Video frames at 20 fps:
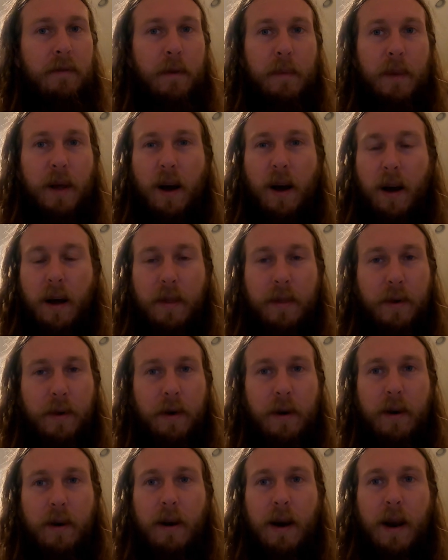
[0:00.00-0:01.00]
from the
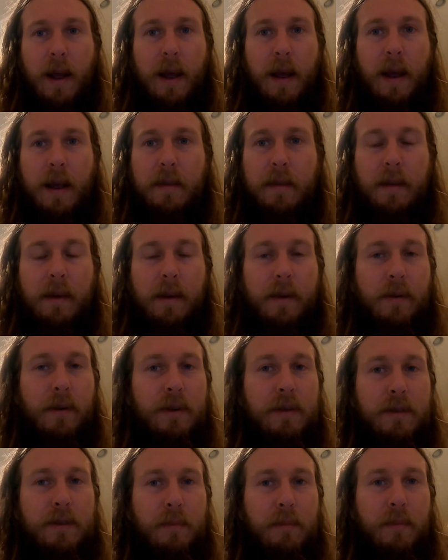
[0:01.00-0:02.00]
author and the
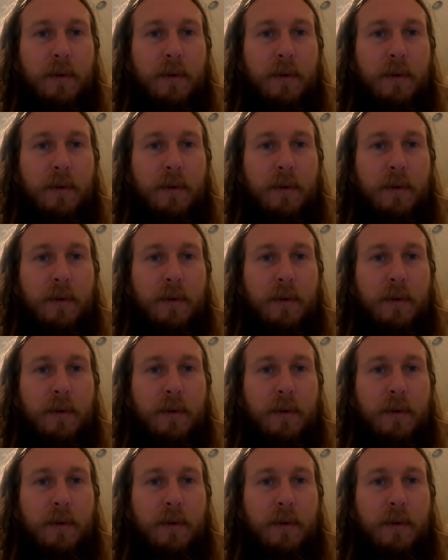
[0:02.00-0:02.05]
Christian